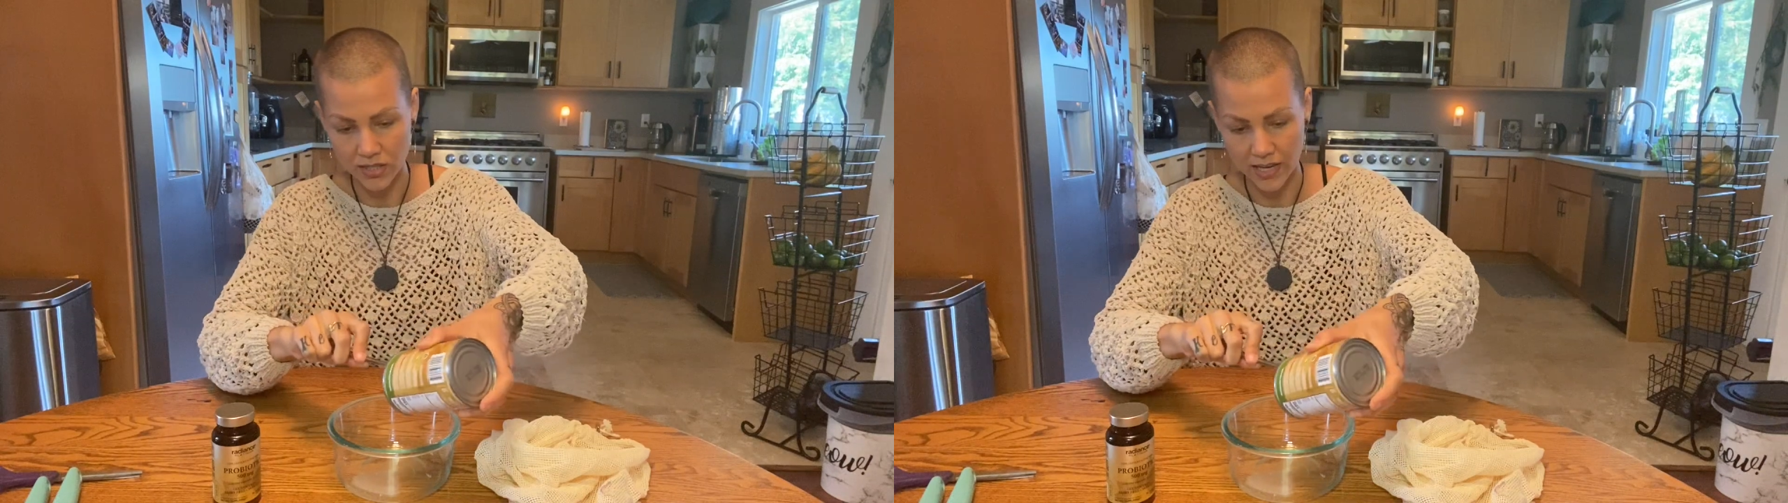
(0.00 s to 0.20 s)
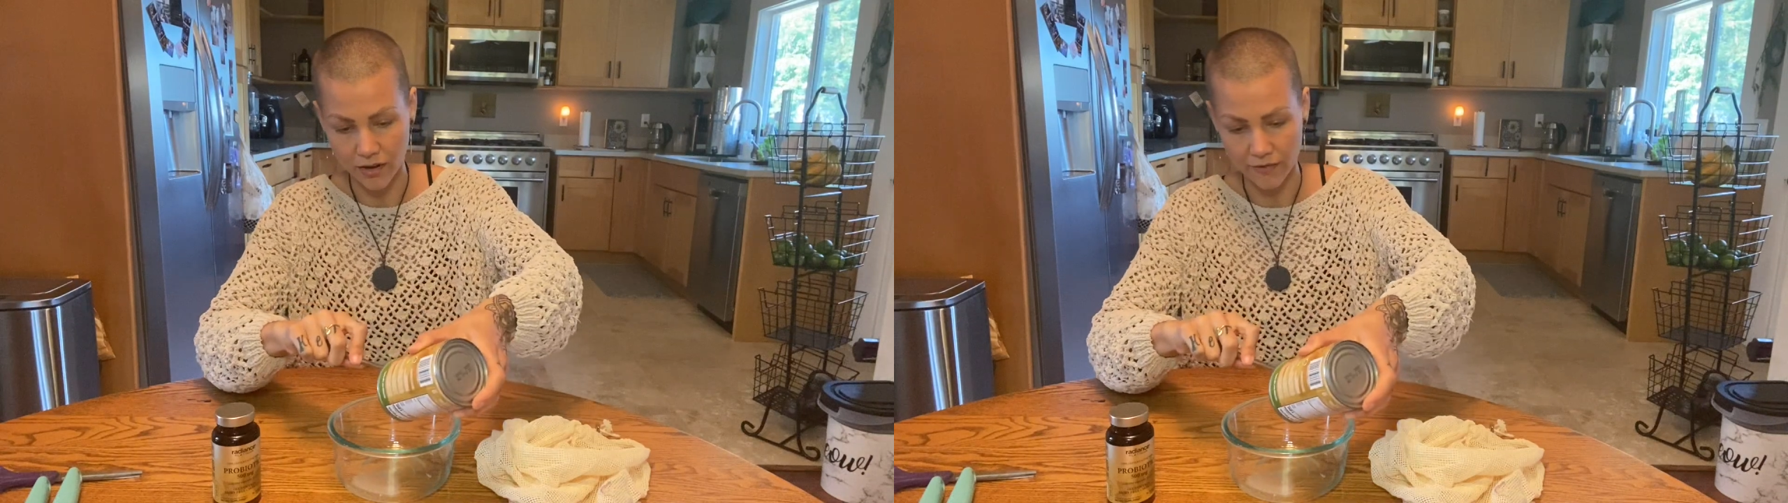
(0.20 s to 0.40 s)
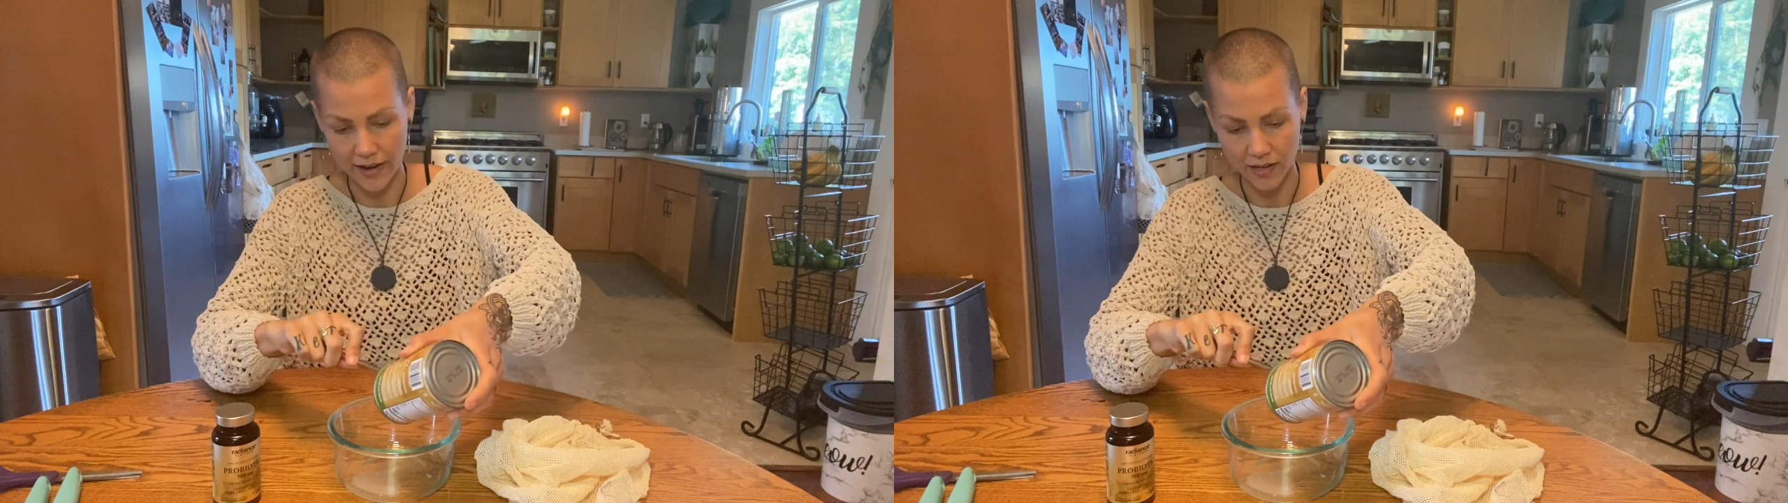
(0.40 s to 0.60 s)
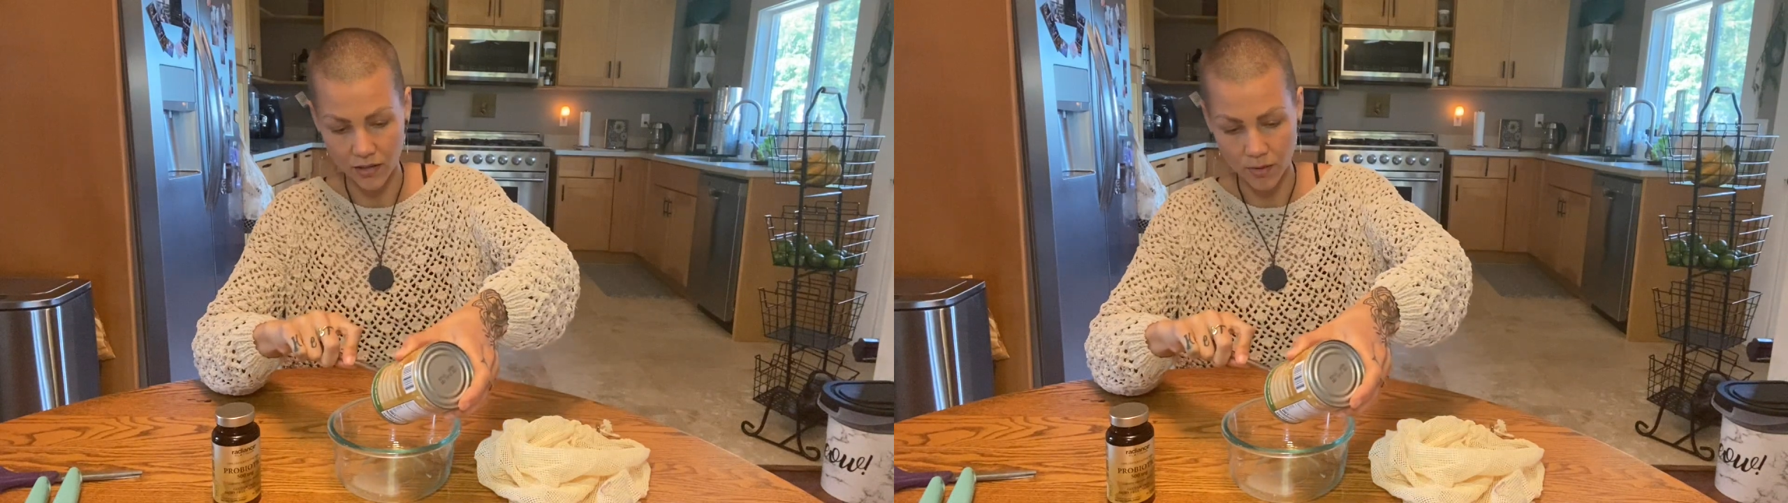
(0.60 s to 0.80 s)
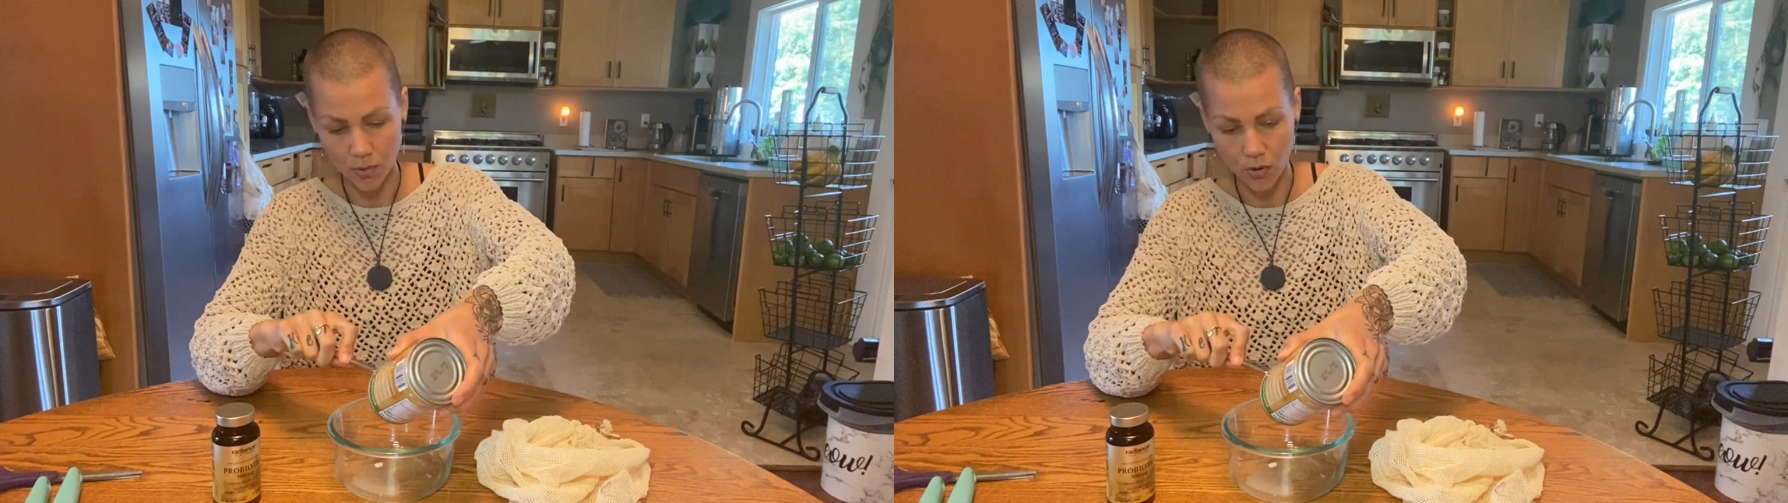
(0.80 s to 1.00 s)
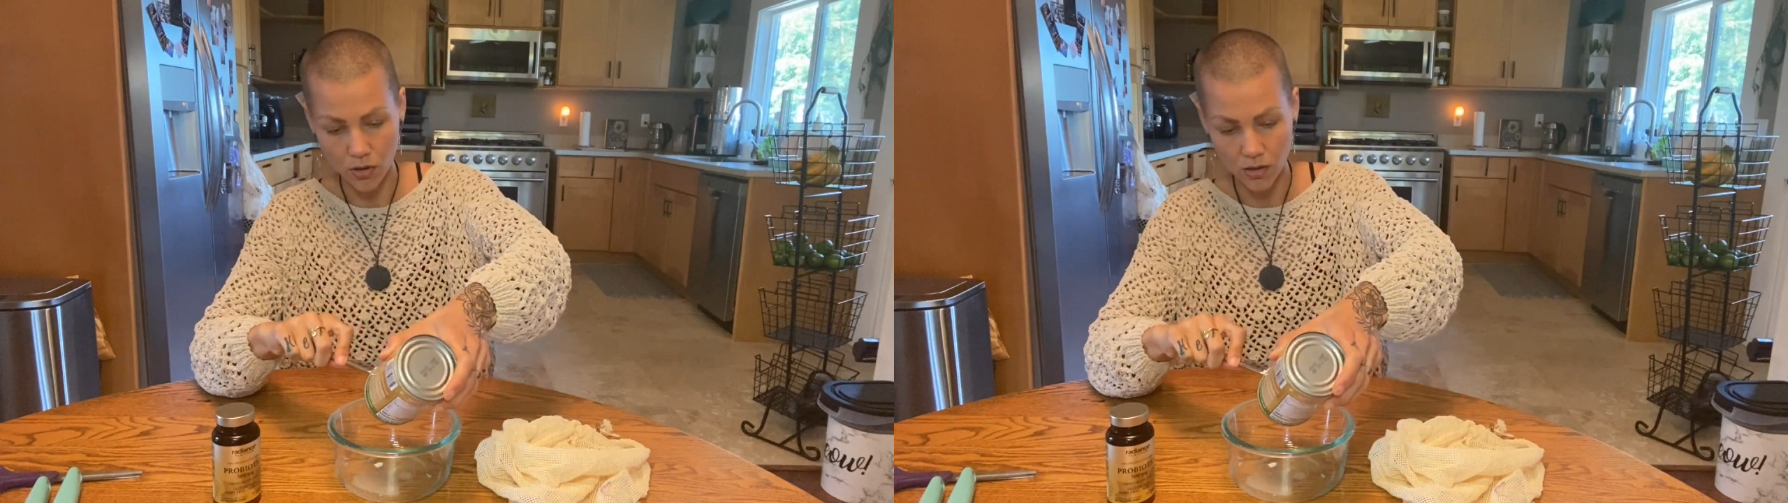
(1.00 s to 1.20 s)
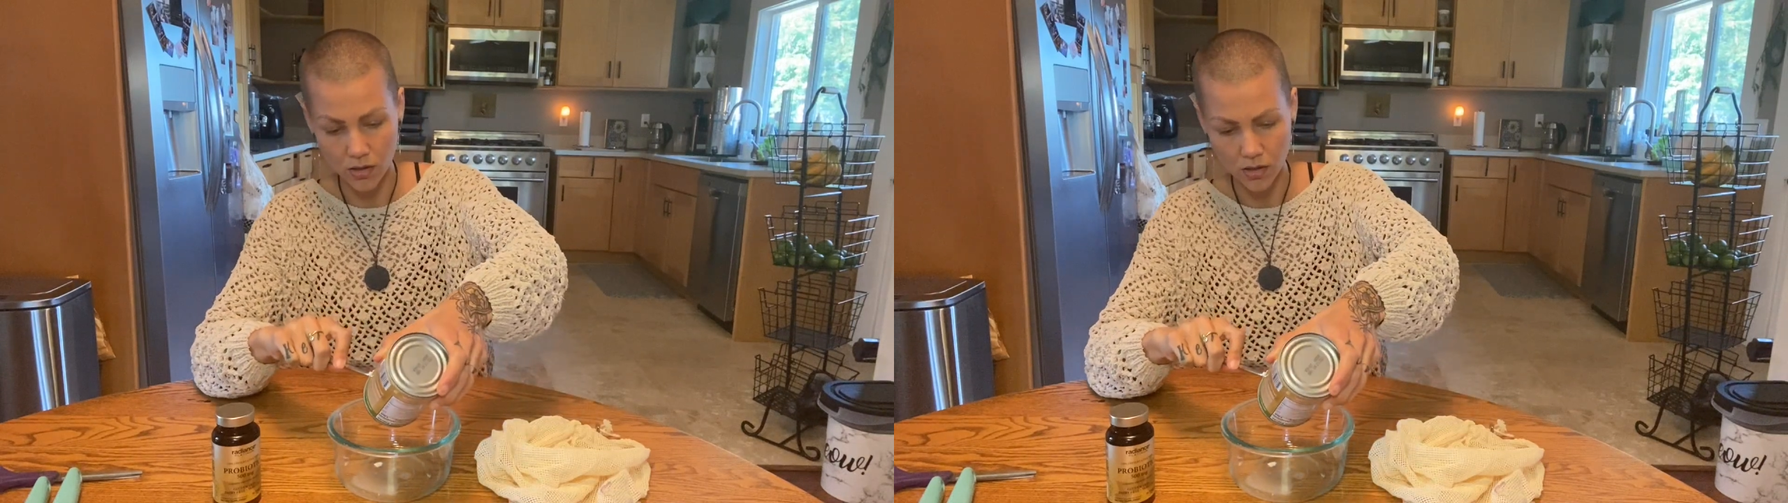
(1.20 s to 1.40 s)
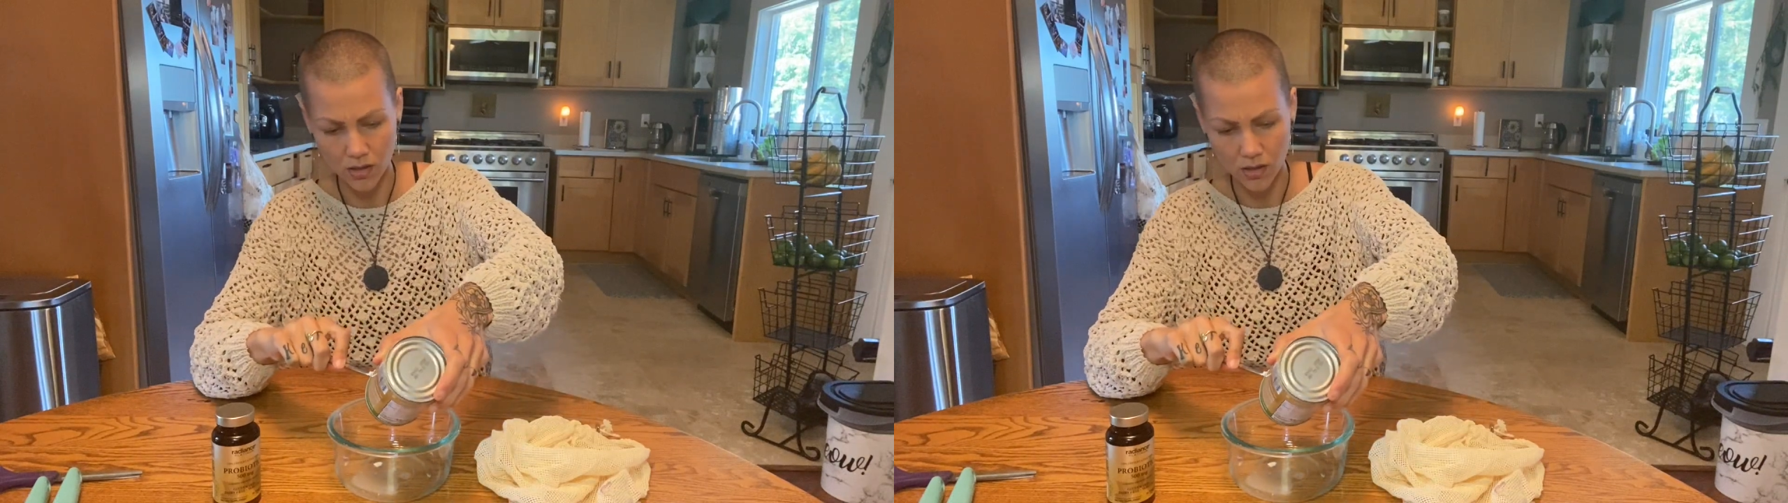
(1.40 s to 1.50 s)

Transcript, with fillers: like a regular bowl,